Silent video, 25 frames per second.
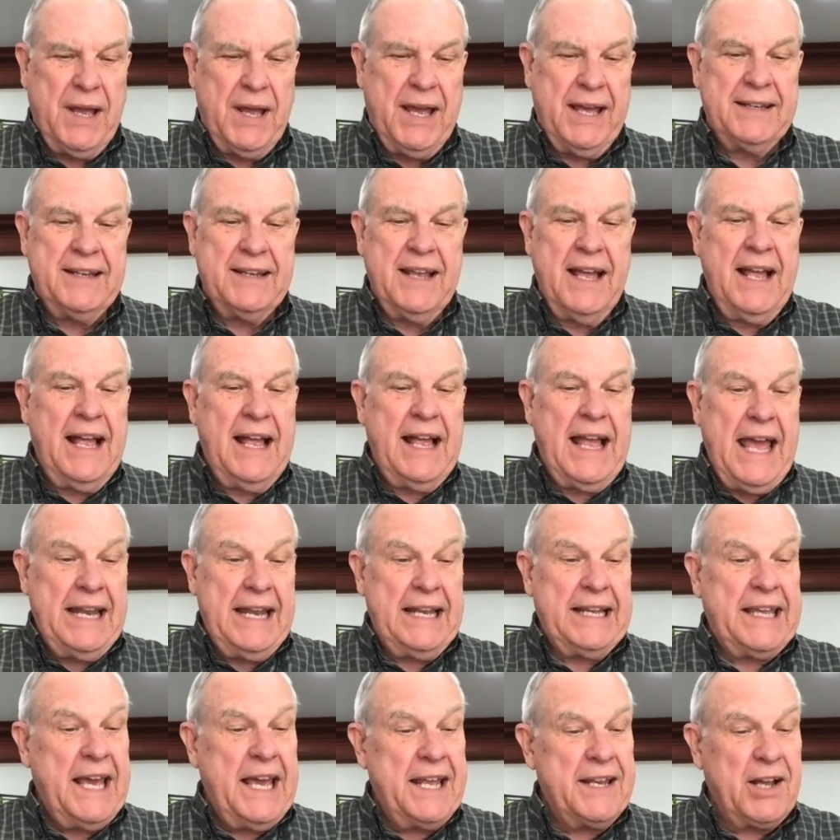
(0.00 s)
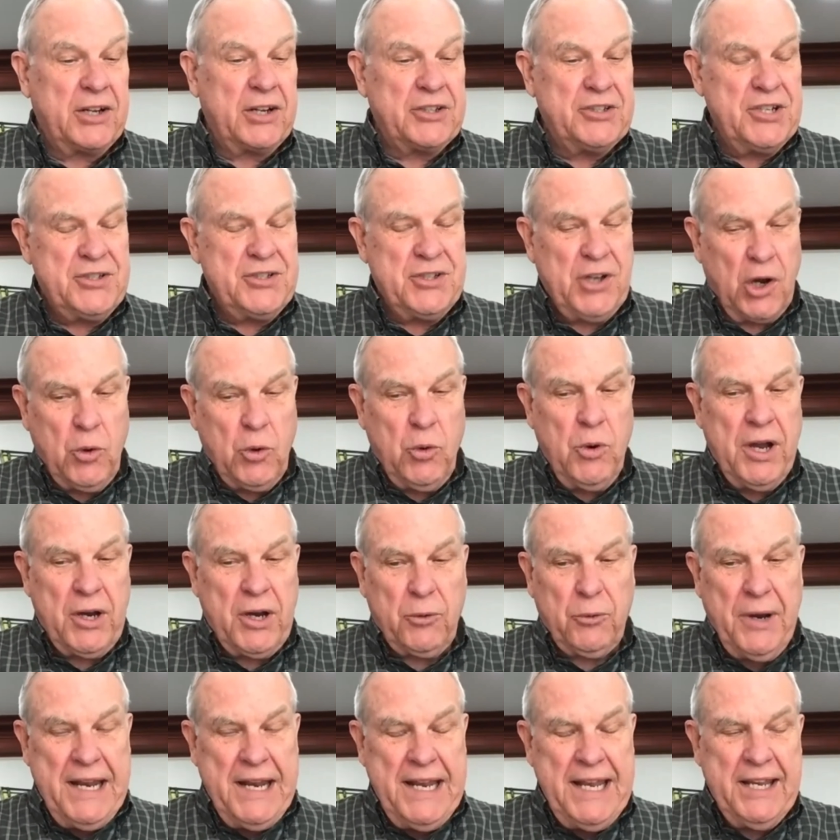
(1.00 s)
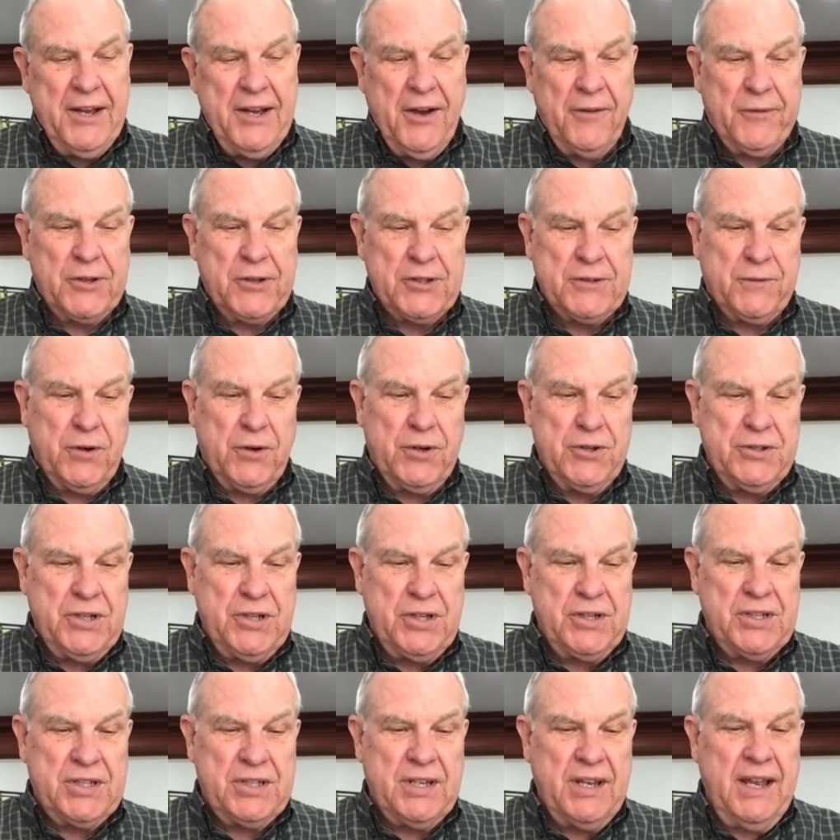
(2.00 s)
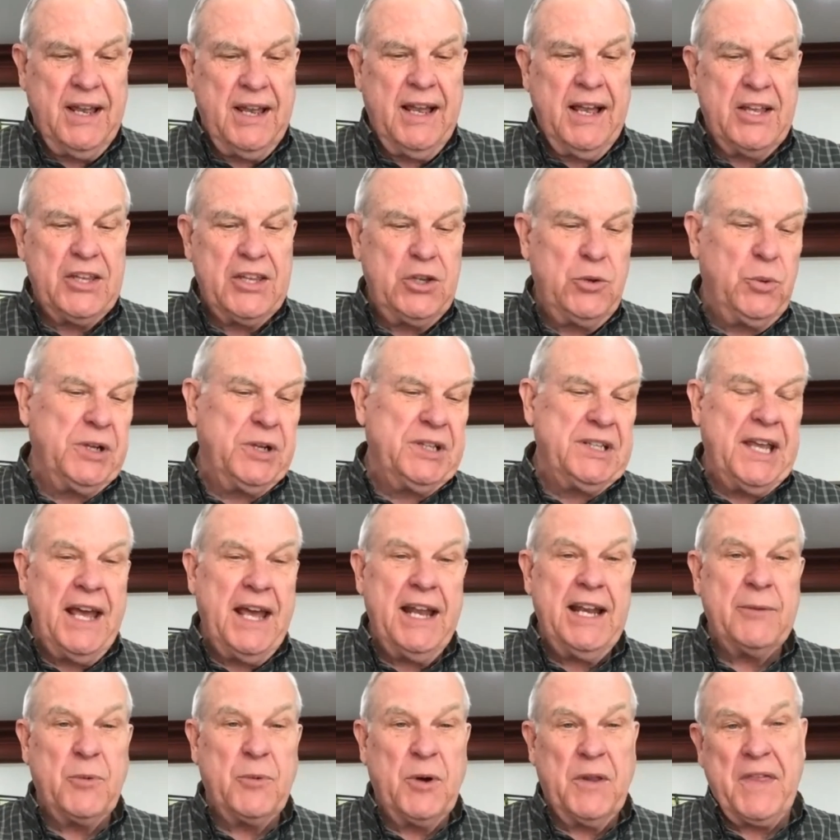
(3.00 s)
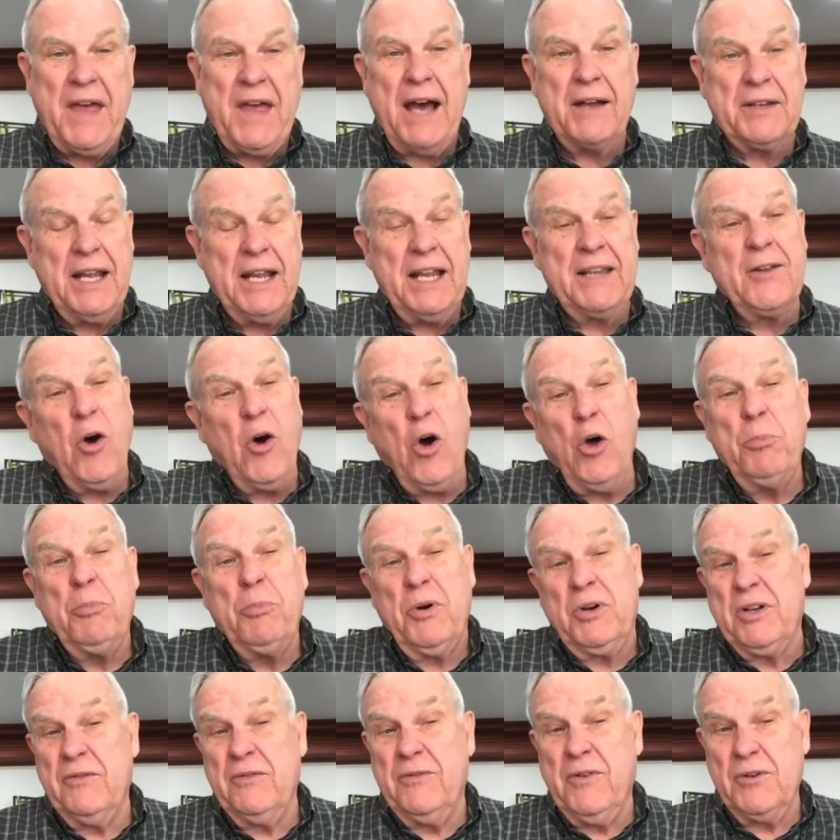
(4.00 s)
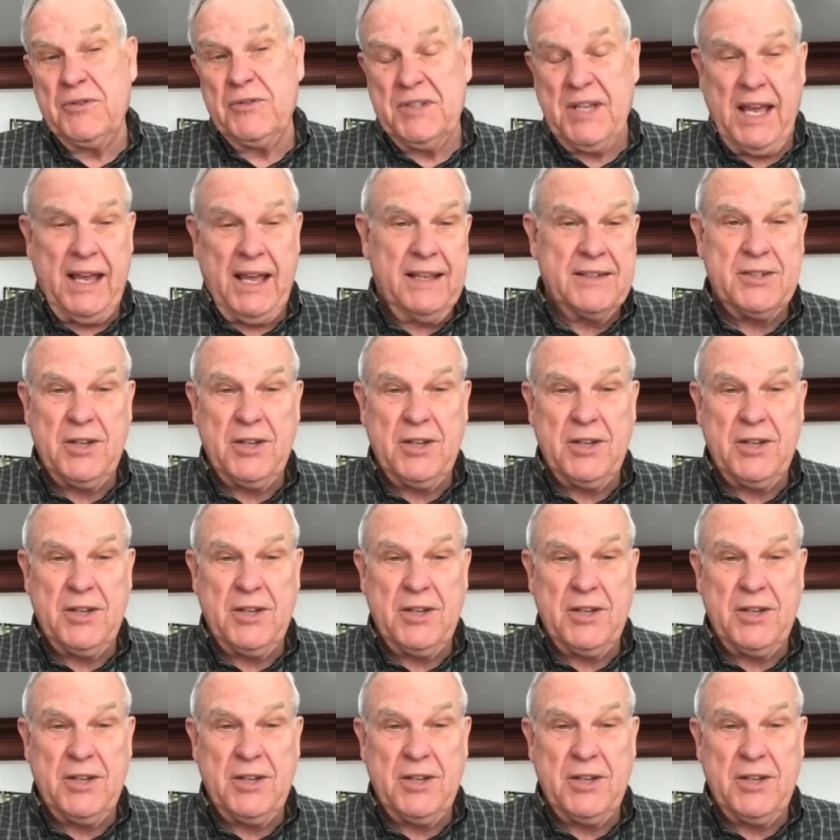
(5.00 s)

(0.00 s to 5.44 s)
And and again, uh, just a quick reading of those verses you wouldn't get it without getting the whole book of Hosea.